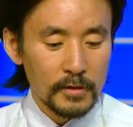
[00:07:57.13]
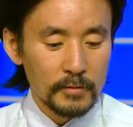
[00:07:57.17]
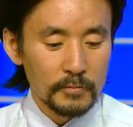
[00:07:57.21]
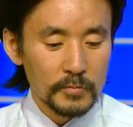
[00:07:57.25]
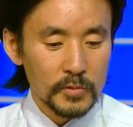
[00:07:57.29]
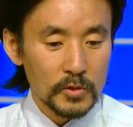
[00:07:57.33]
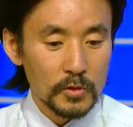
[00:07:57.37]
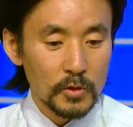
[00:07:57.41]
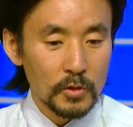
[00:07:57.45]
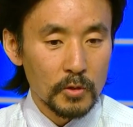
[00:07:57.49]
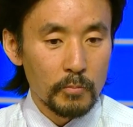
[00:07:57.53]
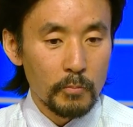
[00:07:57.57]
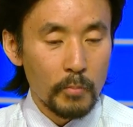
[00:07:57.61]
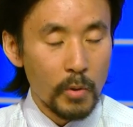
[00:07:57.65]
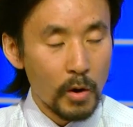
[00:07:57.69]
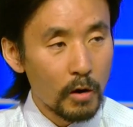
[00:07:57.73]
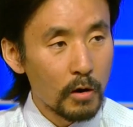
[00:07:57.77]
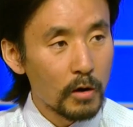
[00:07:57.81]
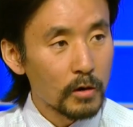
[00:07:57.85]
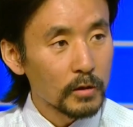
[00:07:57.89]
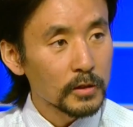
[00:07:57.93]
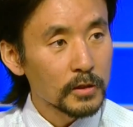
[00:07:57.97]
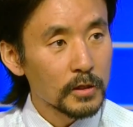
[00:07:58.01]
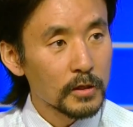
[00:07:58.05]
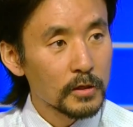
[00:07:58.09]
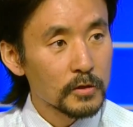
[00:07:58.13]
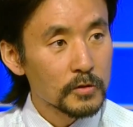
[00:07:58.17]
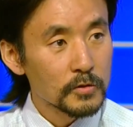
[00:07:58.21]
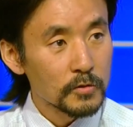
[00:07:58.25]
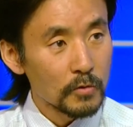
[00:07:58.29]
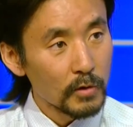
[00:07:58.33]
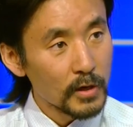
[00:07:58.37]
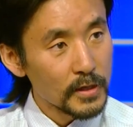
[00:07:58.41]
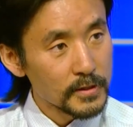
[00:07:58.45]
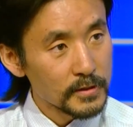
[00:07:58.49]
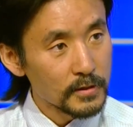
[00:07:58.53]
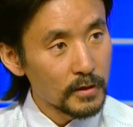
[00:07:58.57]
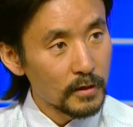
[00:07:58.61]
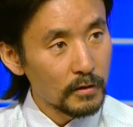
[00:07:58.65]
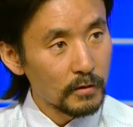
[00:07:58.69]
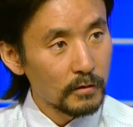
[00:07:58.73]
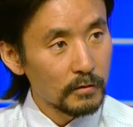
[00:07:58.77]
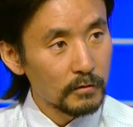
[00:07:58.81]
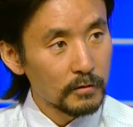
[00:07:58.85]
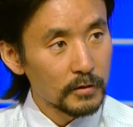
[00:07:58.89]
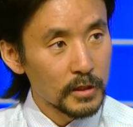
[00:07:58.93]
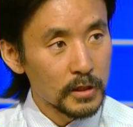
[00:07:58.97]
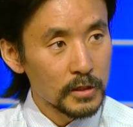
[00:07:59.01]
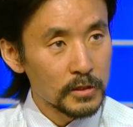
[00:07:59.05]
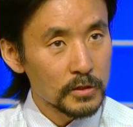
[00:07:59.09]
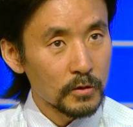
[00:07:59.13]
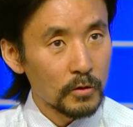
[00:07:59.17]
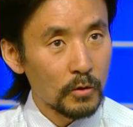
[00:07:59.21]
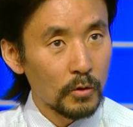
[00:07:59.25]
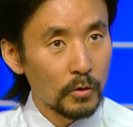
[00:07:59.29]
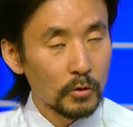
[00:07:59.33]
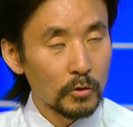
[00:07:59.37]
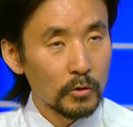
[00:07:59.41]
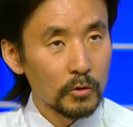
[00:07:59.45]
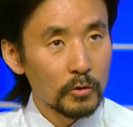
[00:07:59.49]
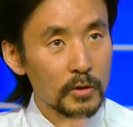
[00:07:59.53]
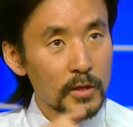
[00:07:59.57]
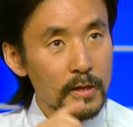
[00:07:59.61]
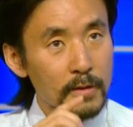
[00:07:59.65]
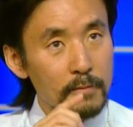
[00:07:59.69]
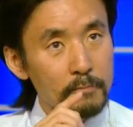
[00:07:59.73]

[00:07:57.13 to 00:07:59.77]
so PERC solar cell is called